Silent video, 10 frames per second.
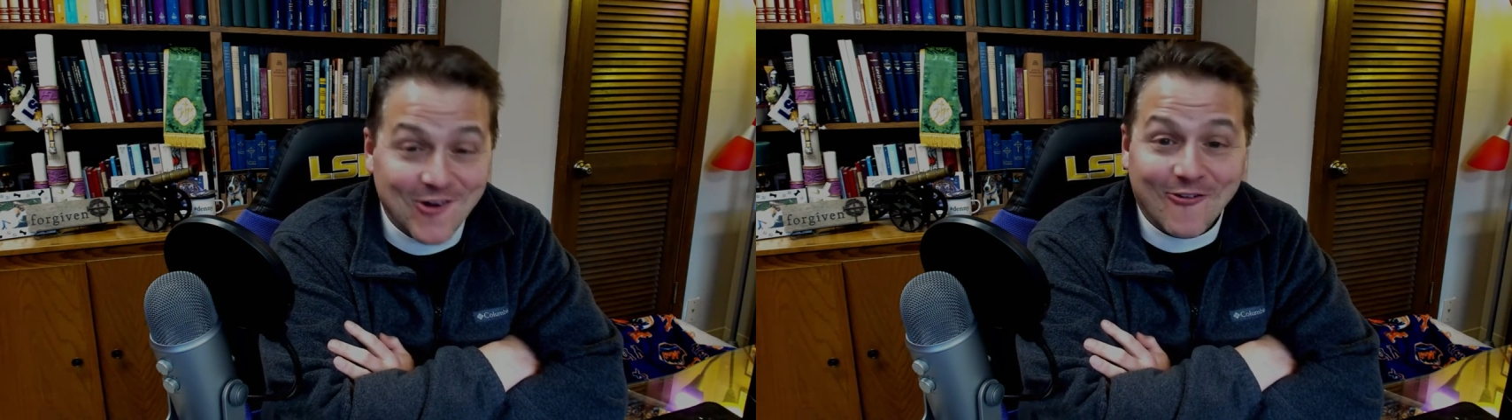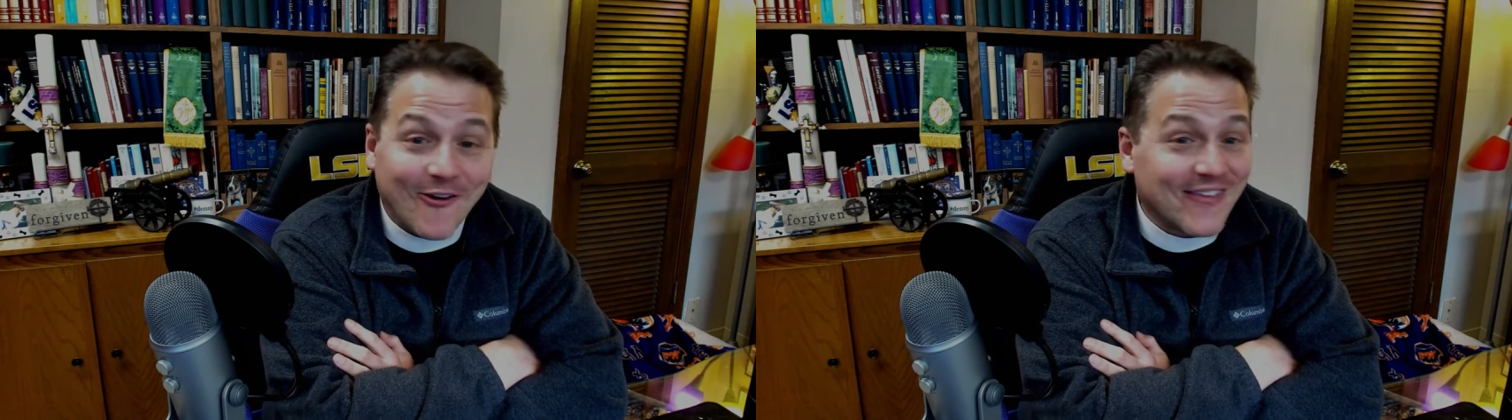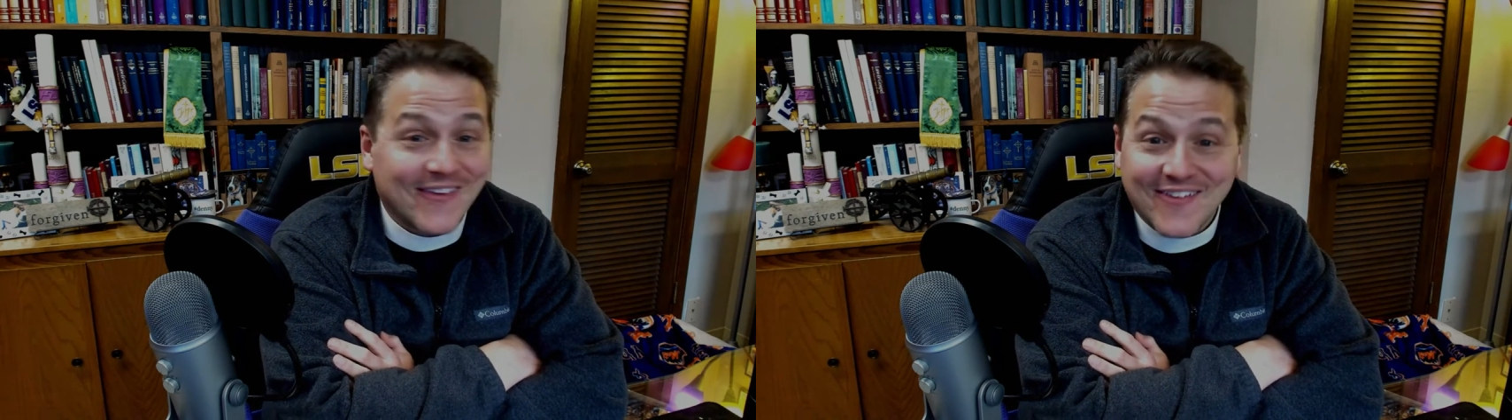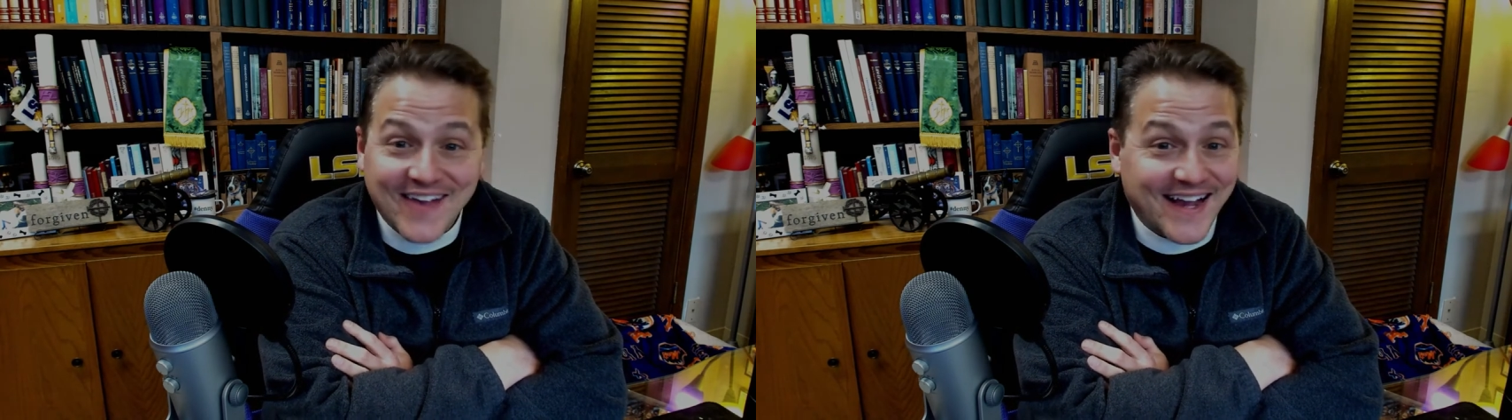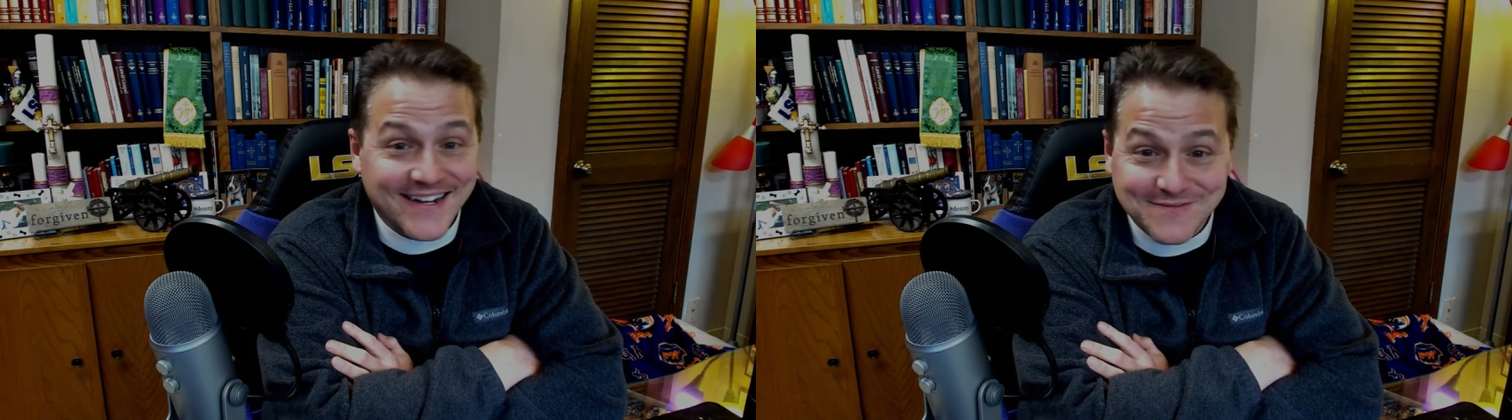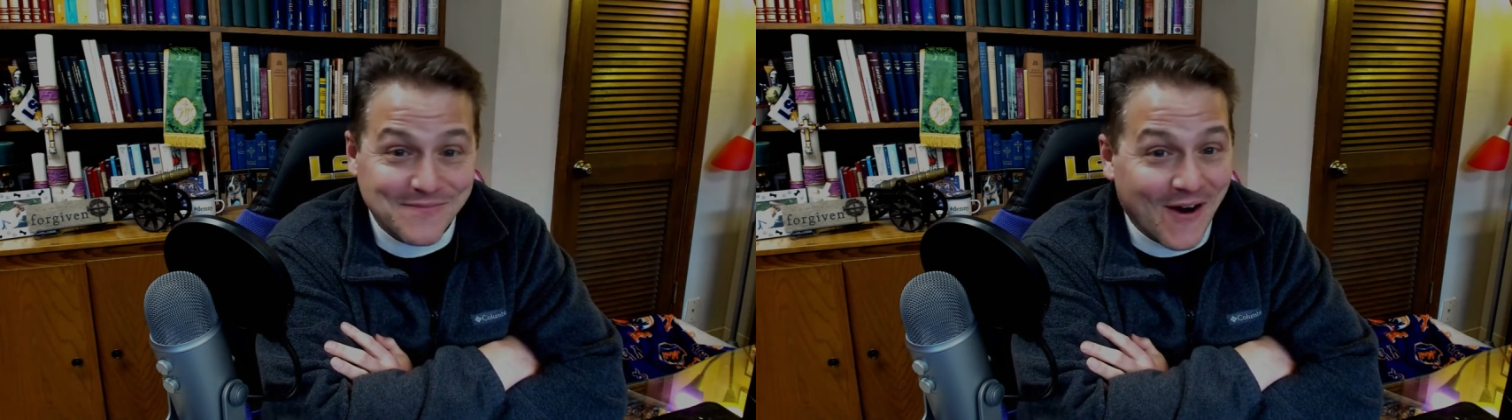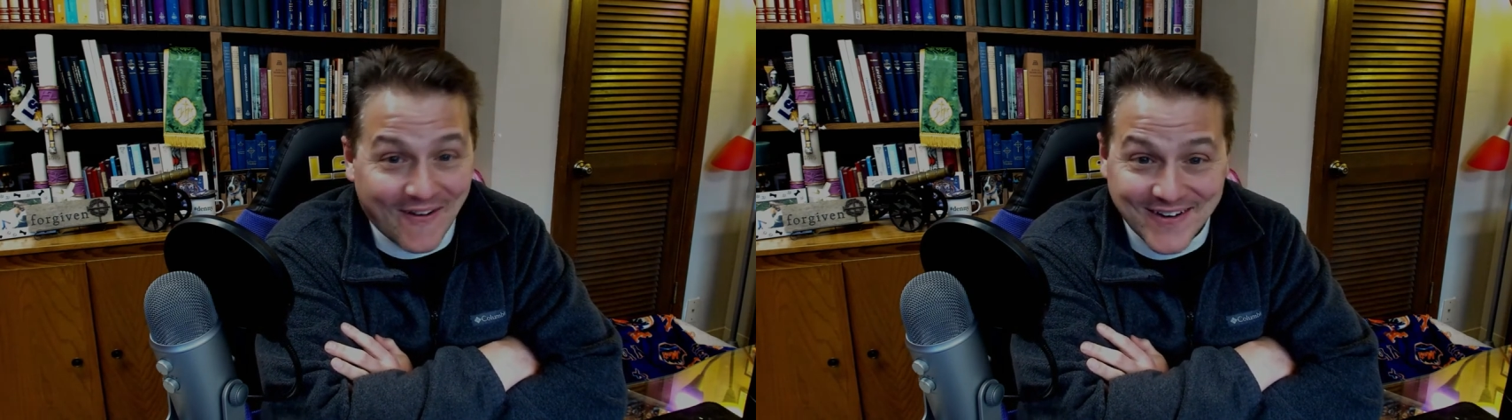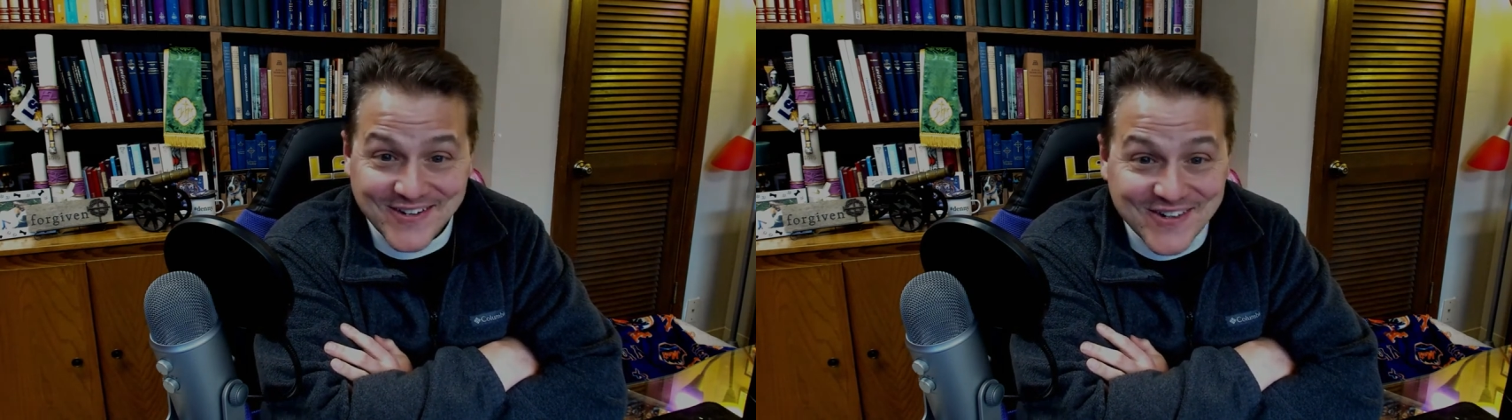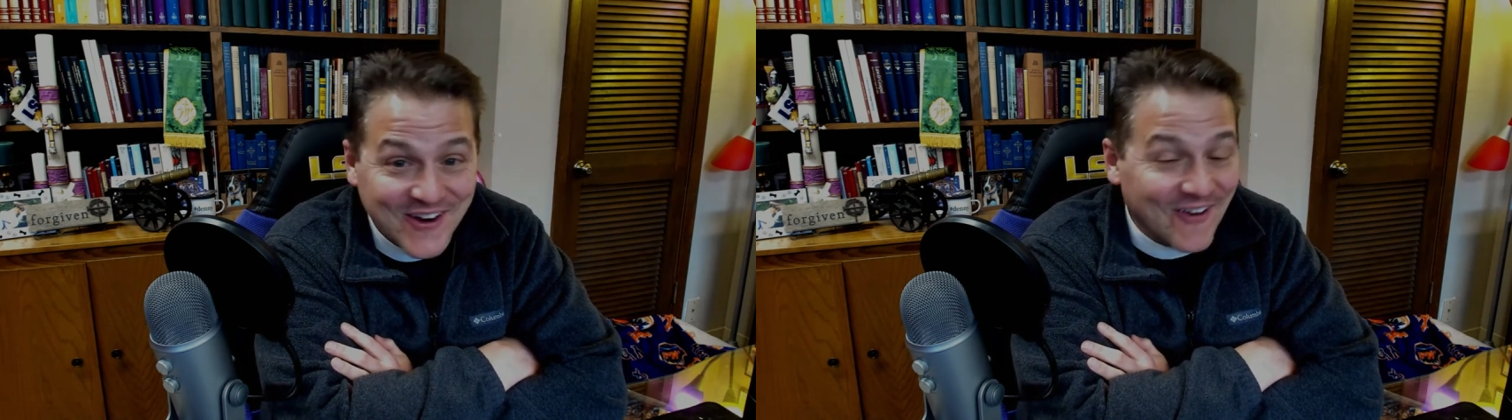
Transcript: or the second of March,